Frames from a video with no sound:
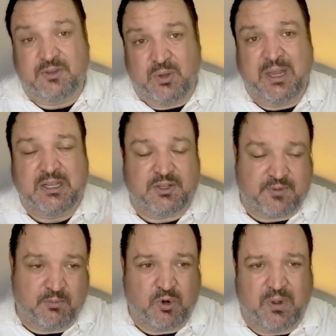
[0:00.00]
English
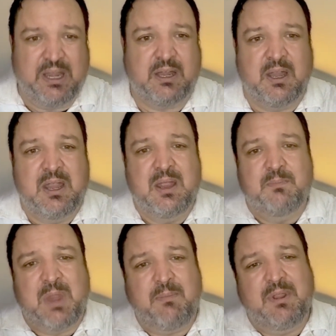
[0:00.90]
from Greek,
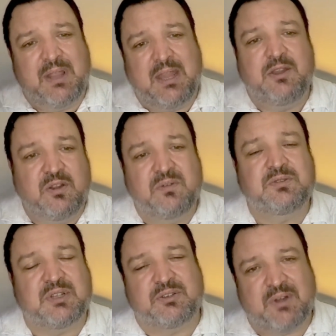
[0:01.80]
maybe they
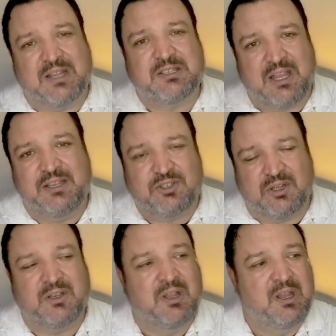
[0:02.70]
used a
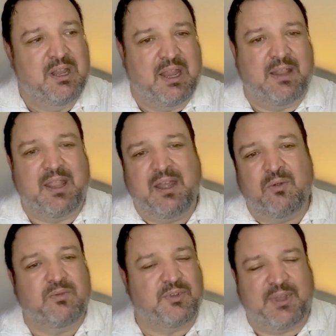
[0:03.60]
translation and they
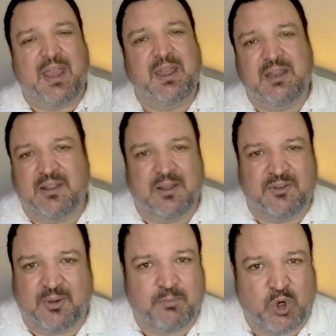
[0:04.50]
don't say the
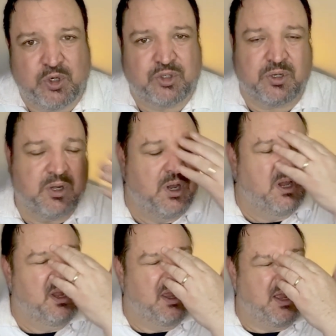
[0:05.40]
submerger.
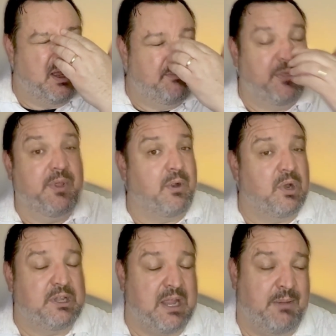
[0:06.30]
There
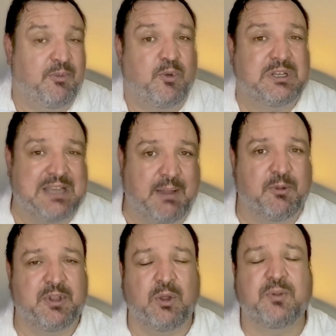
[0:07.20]
are times, for
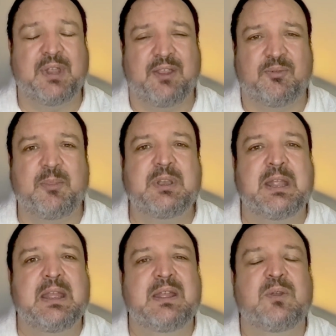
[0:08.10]
example, in the Old Testament
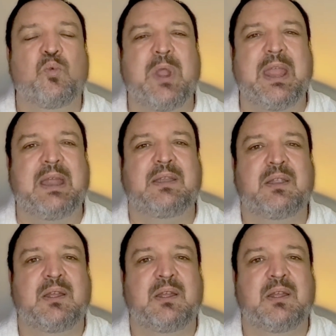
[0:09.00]
when